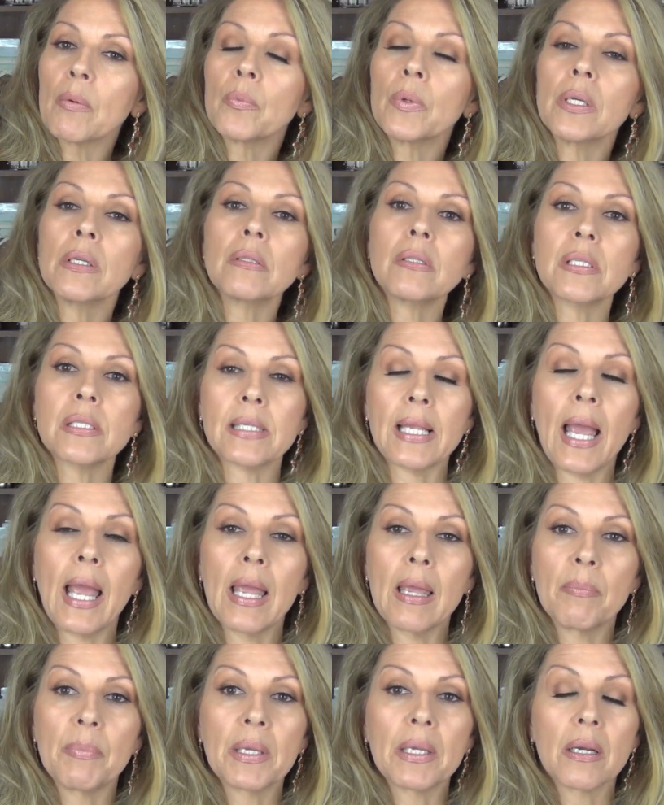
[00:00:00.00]
I will
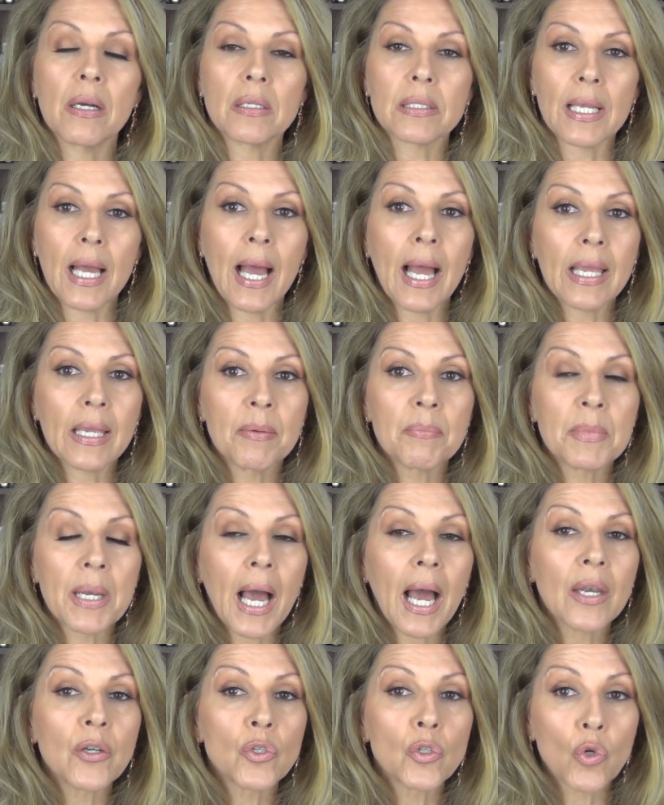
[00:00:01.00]
say, because I am
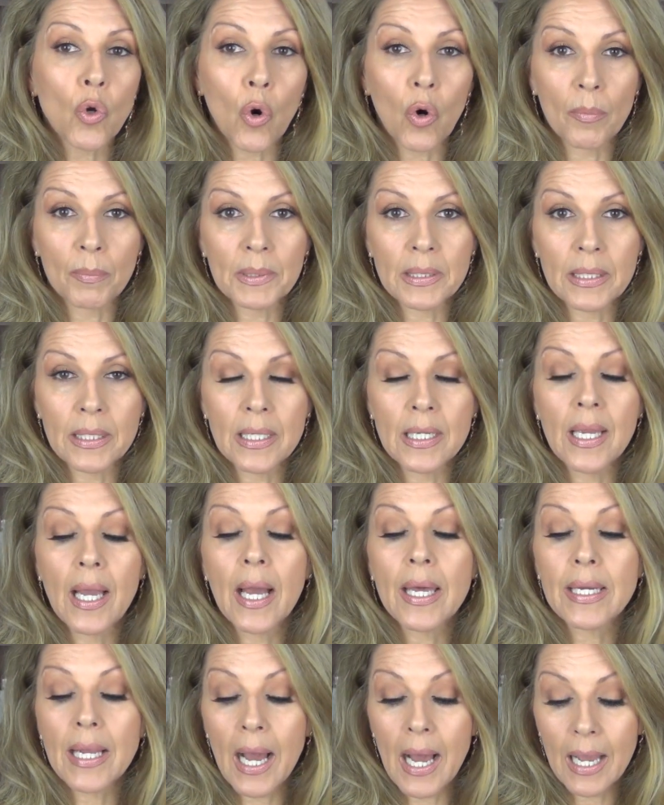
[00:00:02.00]
not normally
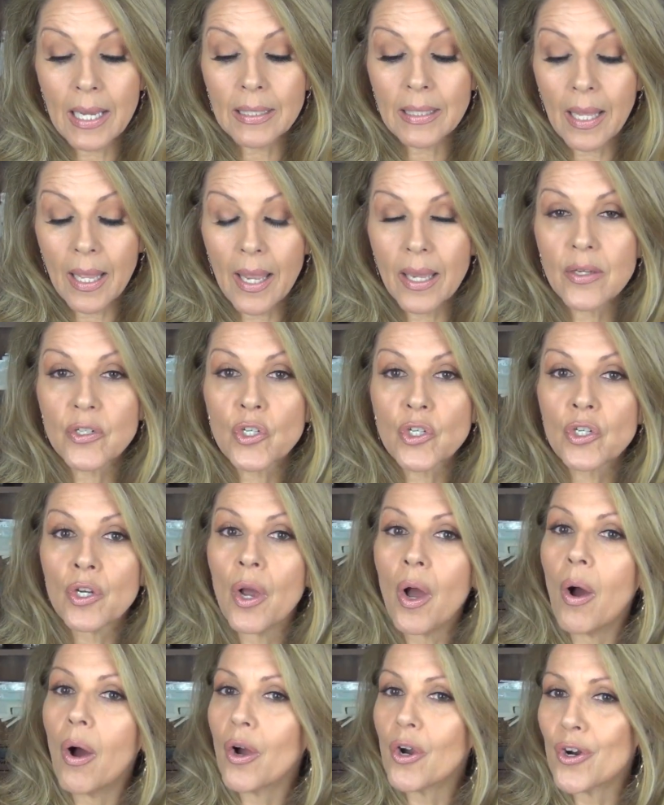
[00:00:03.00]
an
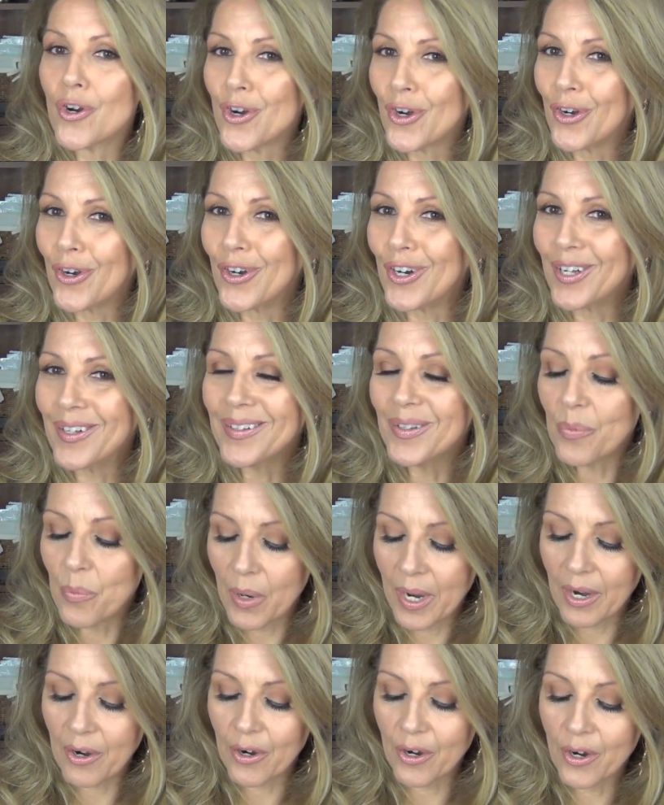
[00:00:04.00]
eyelash girl,
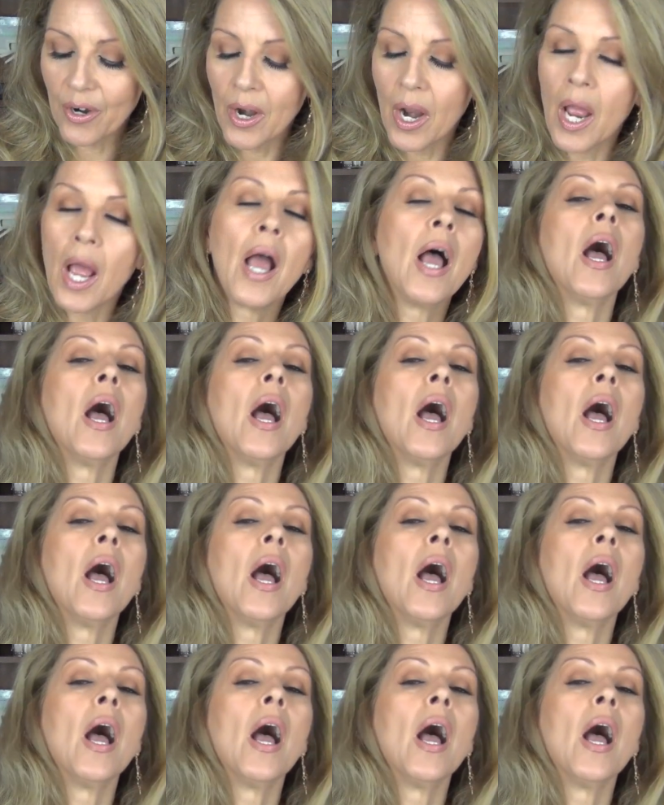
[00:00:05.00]
wearer,